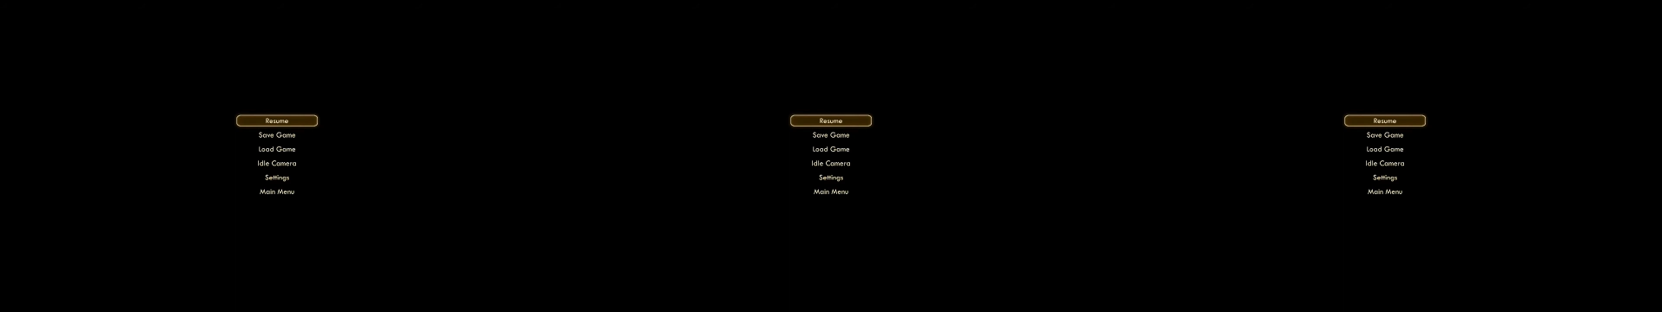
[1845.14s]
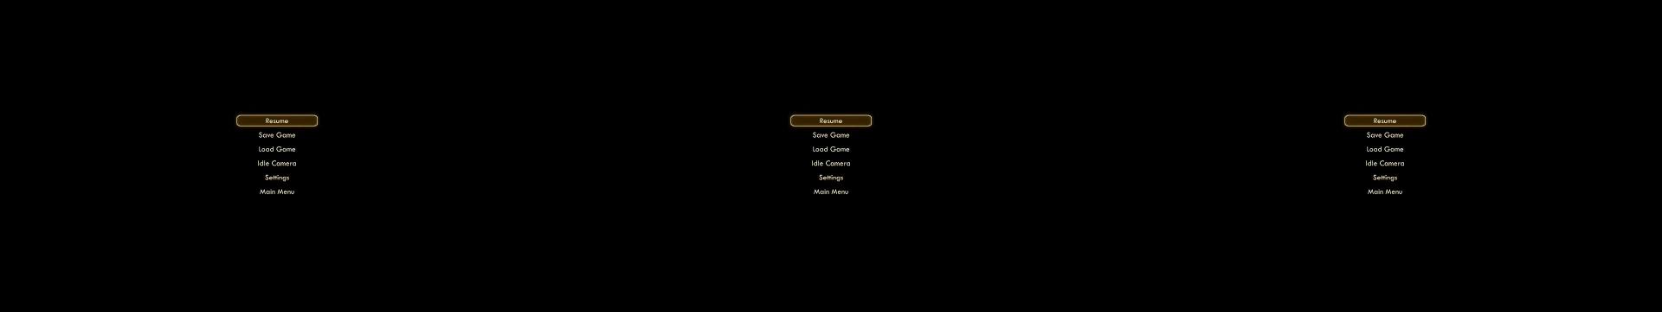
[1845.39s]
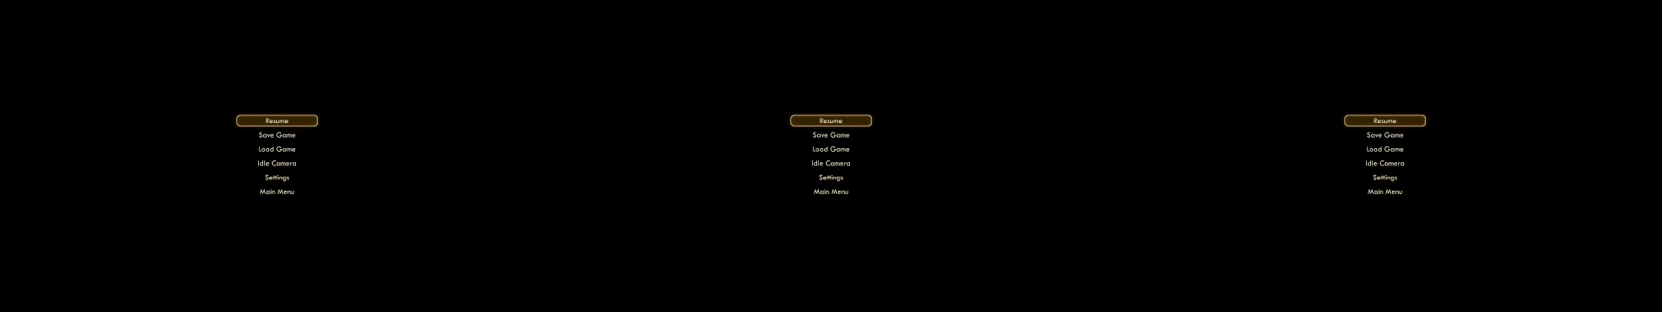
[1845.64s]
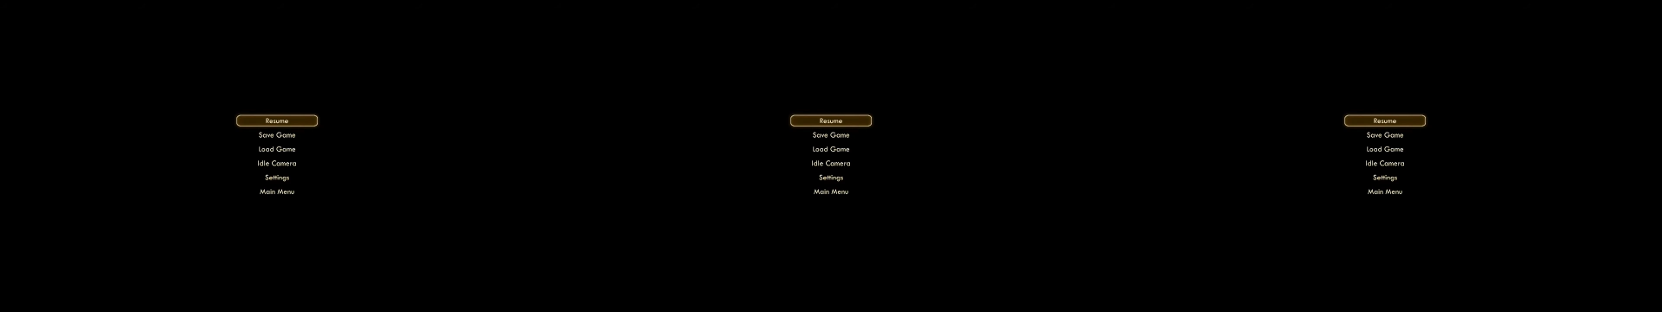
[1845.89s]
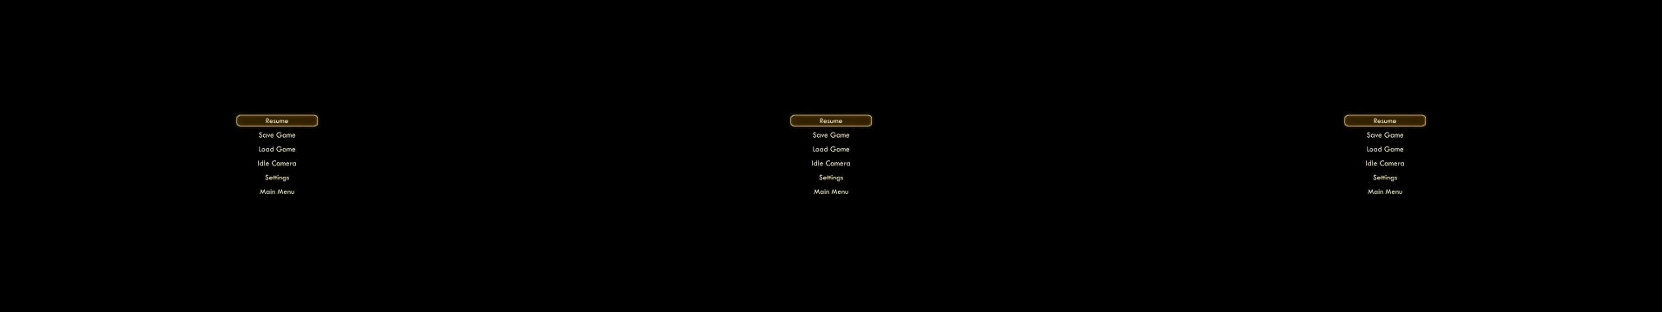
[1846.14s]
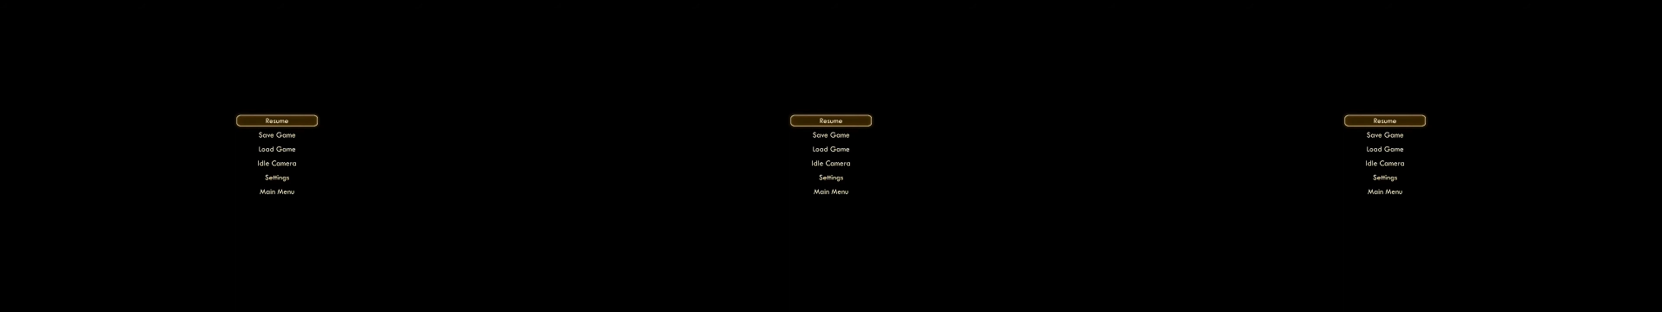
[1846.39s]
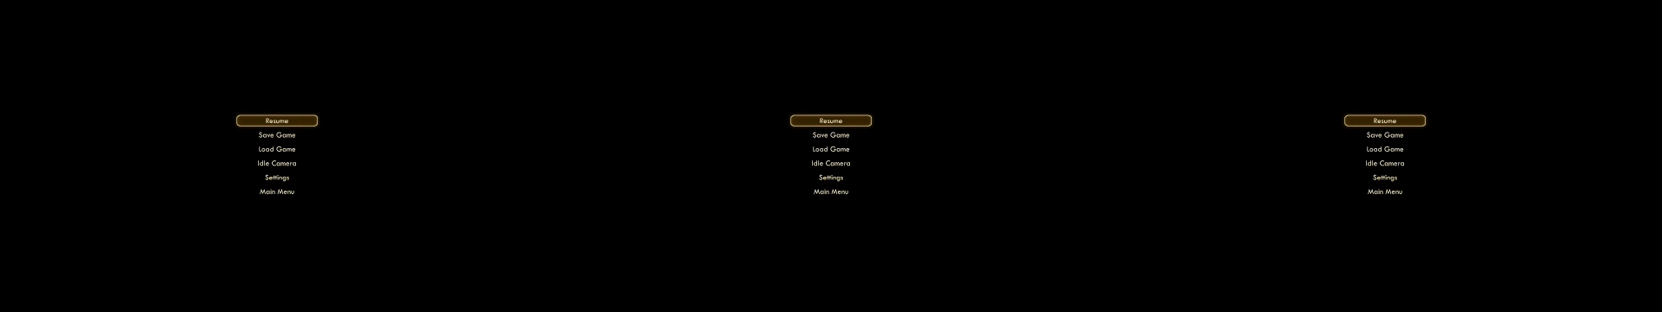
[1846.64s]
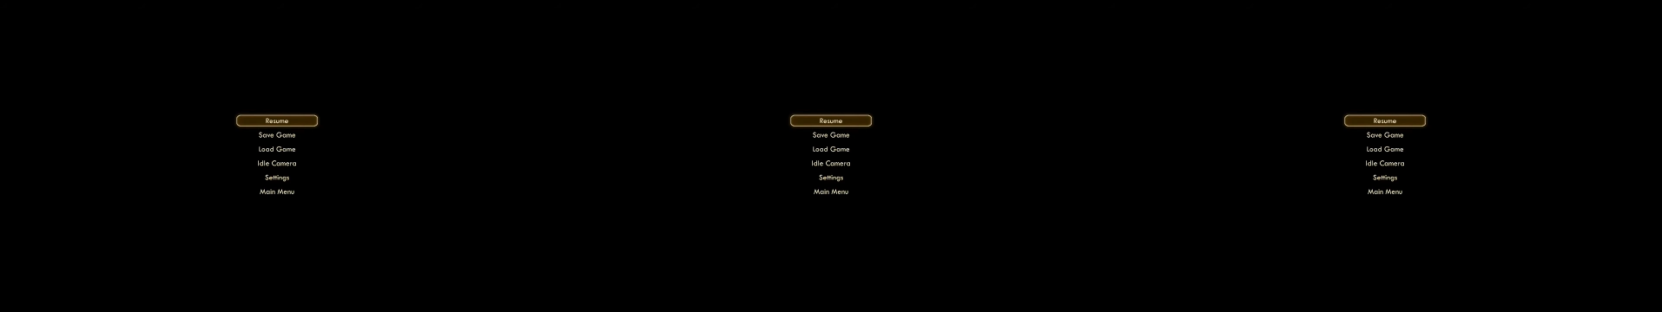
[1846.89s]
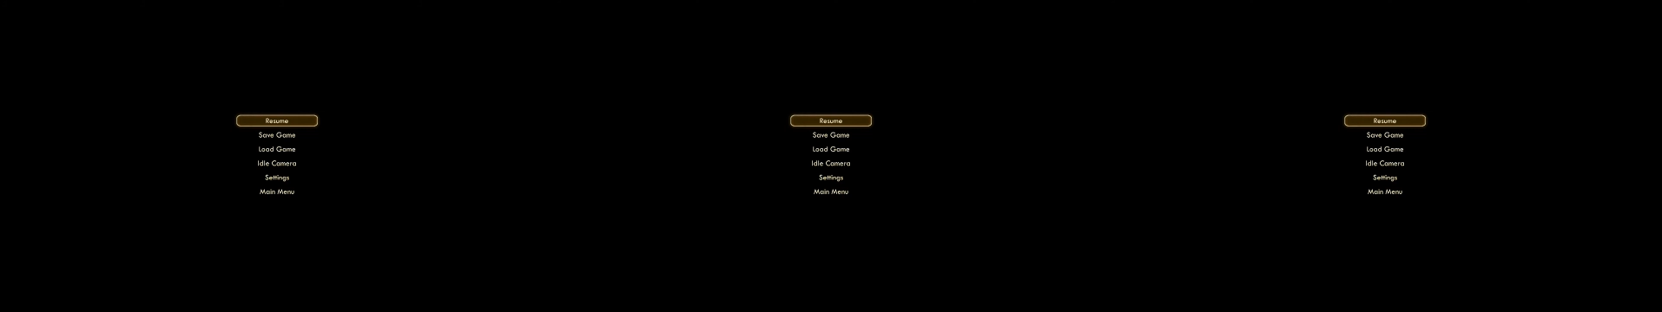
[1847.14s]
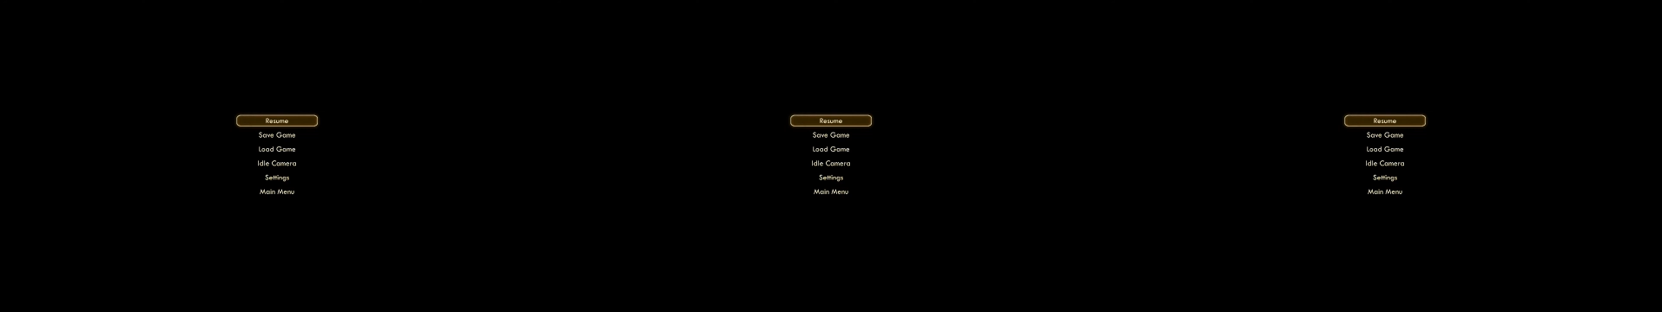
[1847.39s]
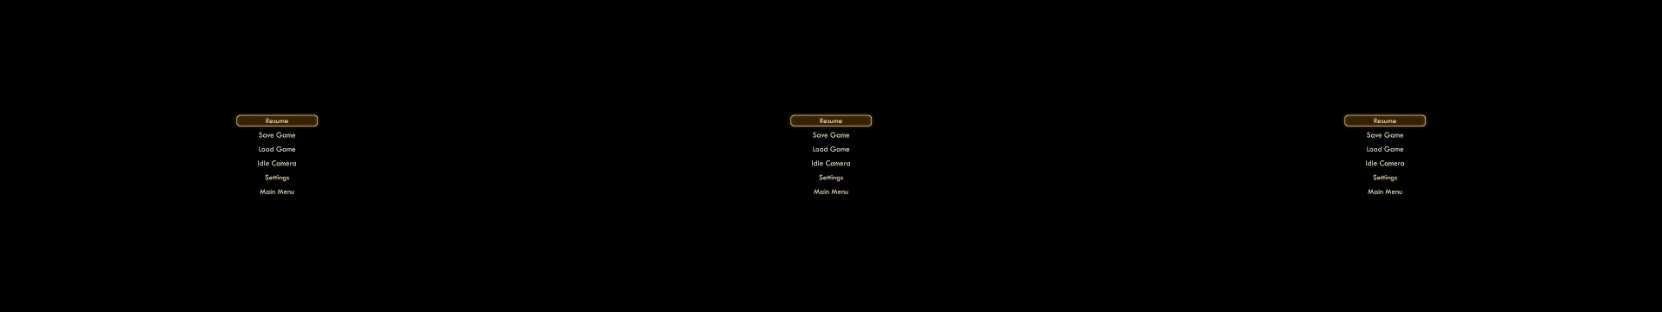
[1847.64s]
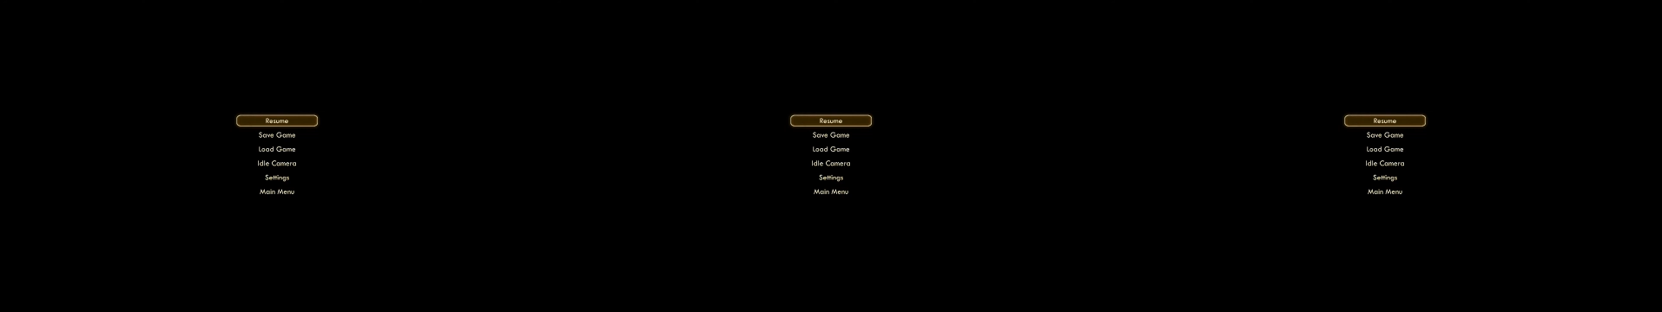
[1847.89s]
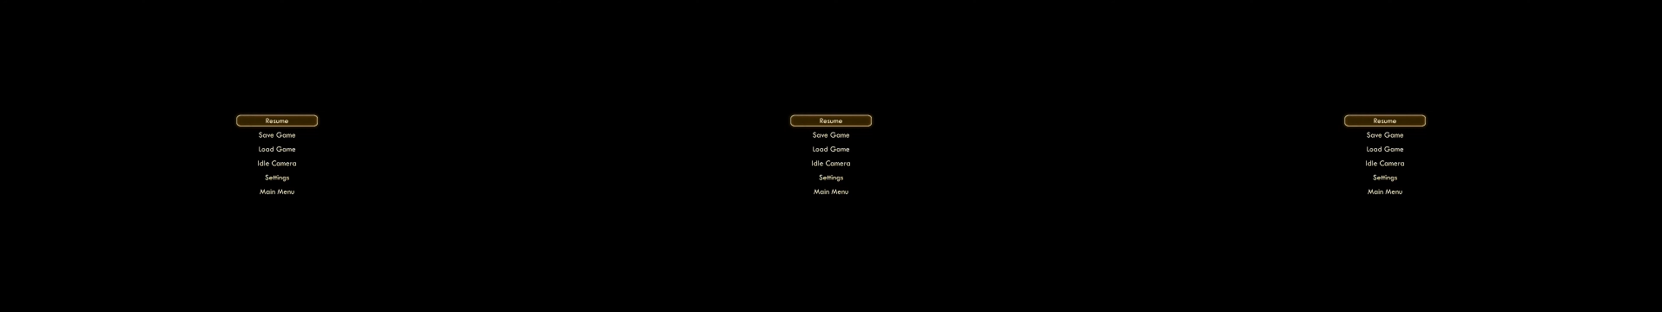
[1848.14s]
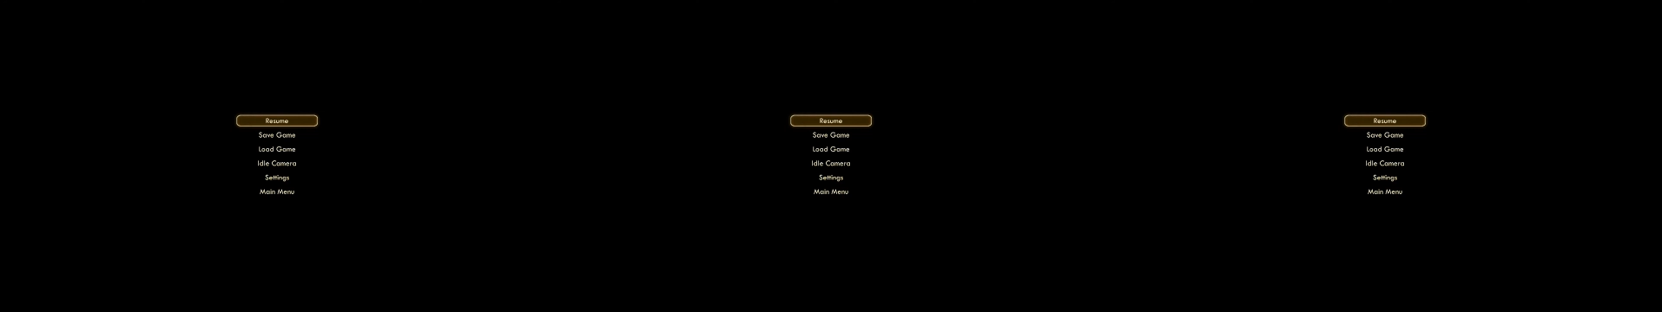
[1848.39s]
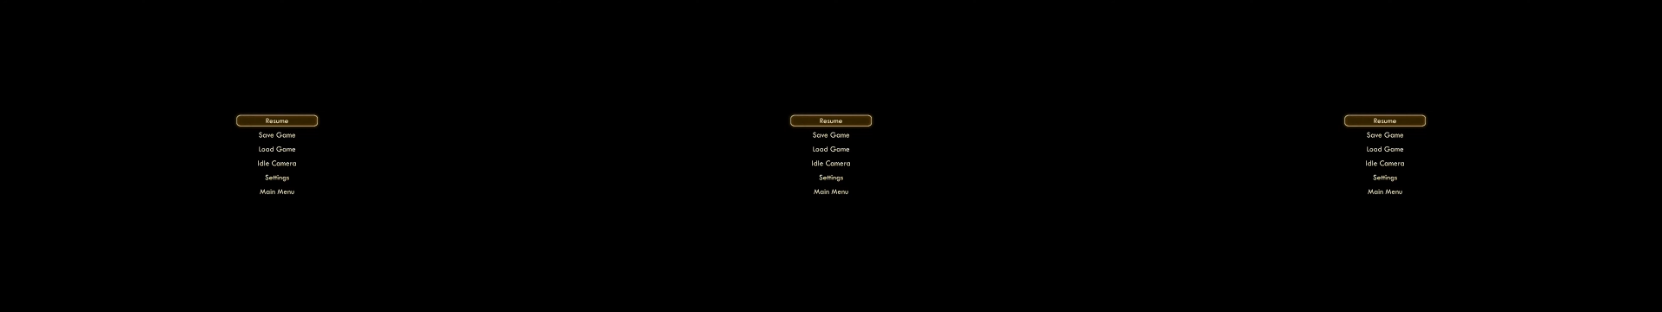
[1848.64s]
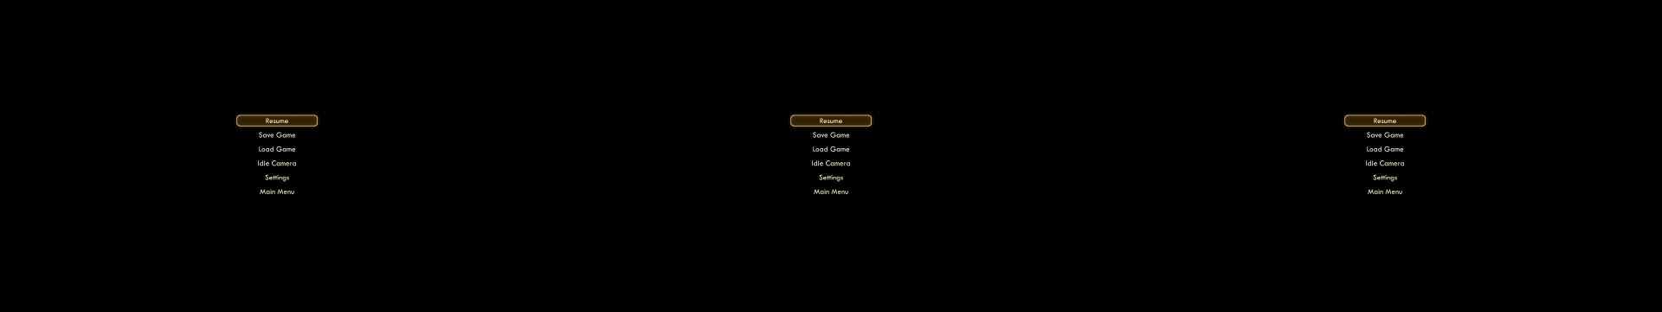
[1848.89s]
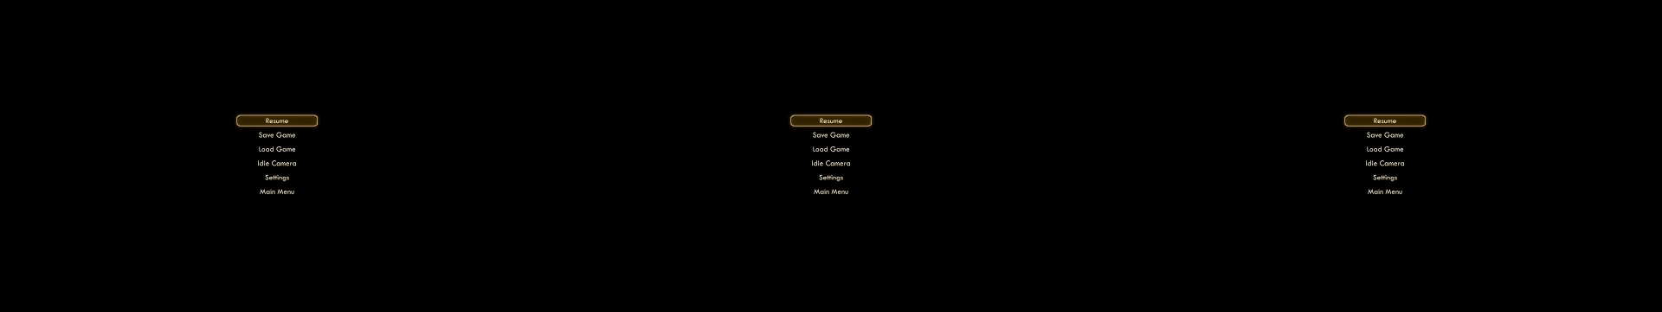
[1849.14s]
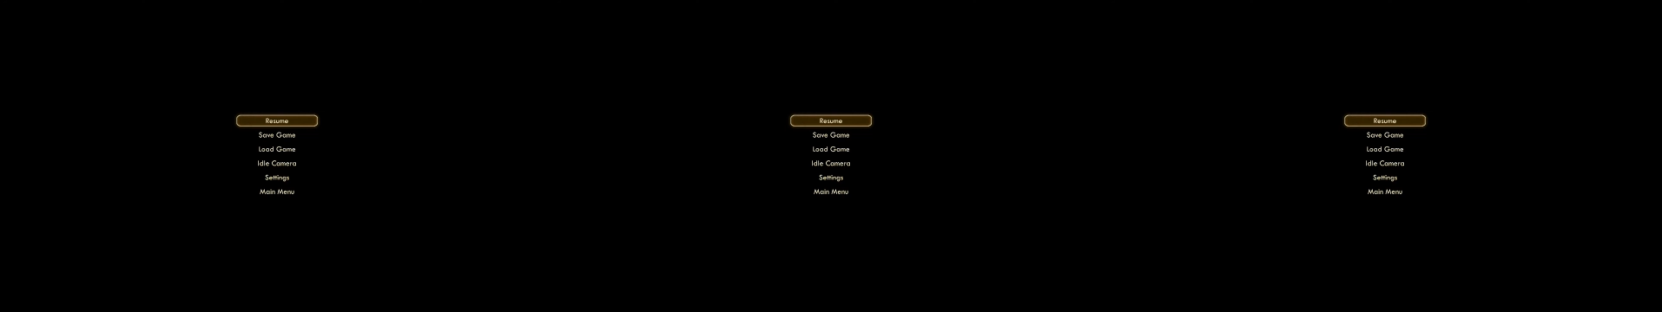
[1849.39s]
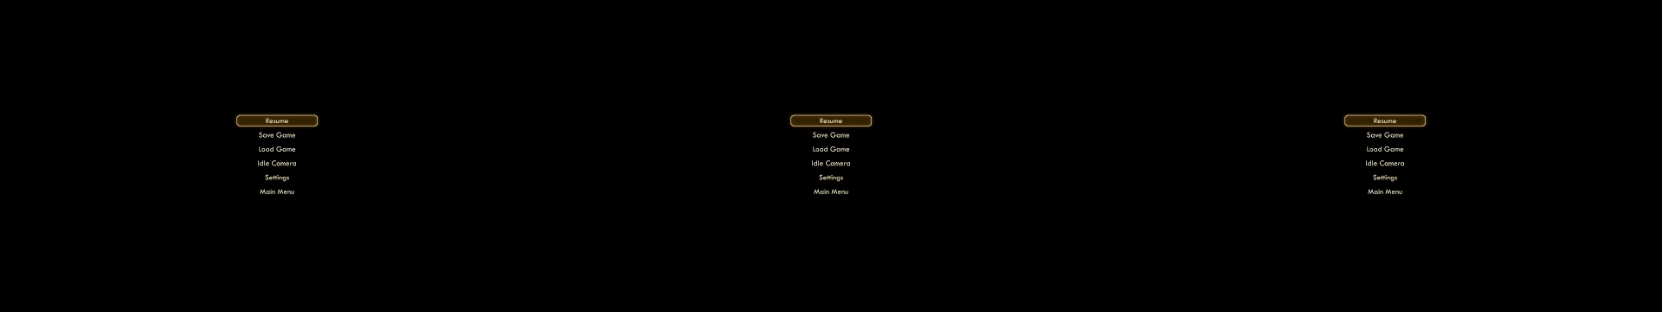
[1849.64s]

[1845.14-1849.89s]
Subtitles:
(no speaker visible)